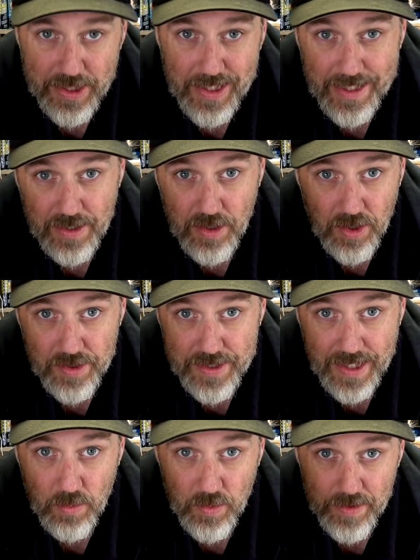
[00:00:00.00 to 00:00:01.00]
get in
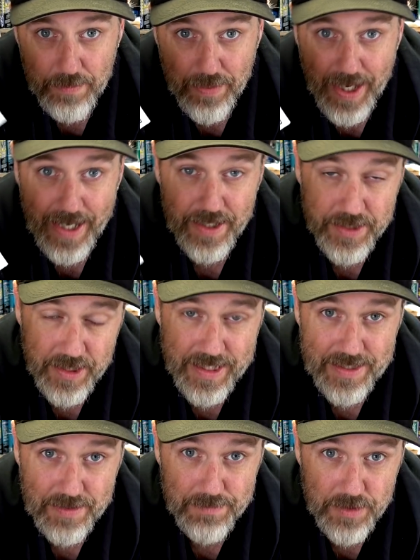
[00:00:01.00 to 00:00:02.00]
contact with the brand and you
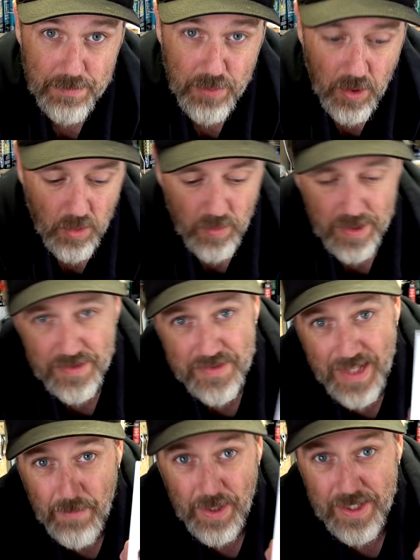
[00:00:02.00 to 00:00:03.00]
get some support. Whereas
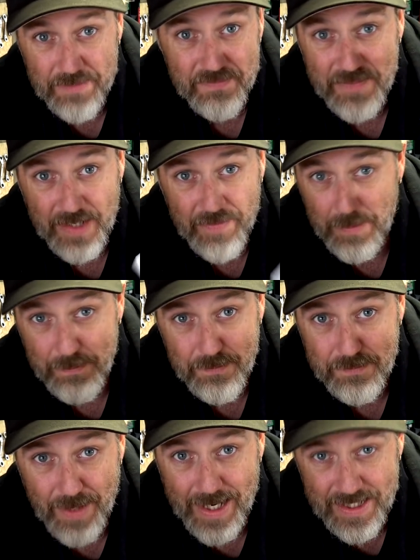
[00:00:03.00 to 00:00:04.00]
that one, if it
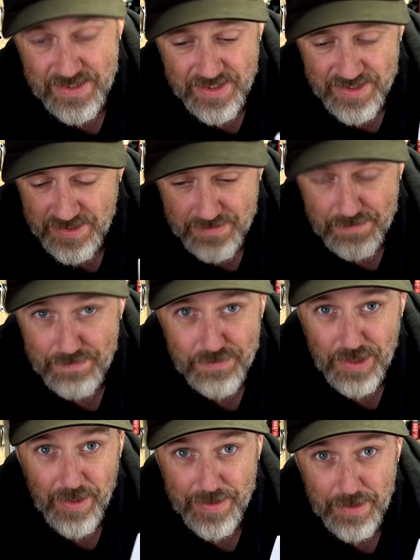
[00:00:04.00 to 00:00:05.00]
breaks, you just
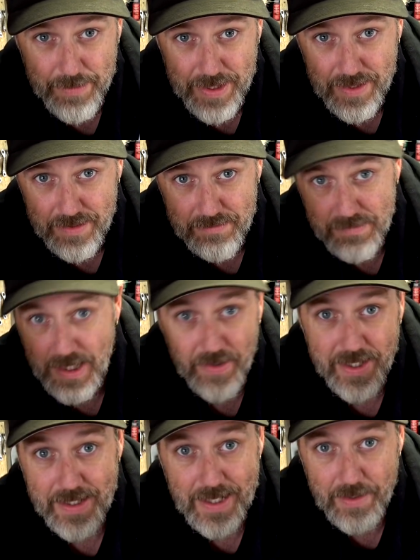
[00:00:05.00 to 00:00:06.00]
throw it in the bin and go and
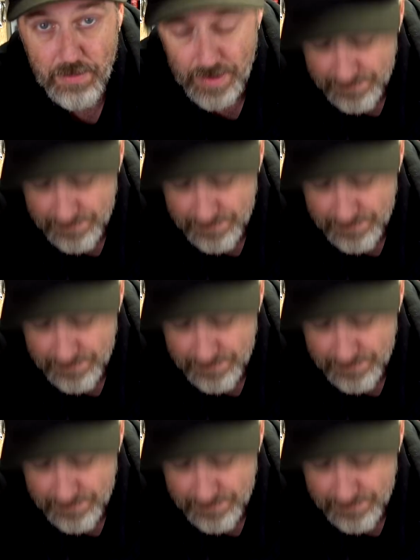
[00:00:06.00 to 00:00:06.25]
get another one.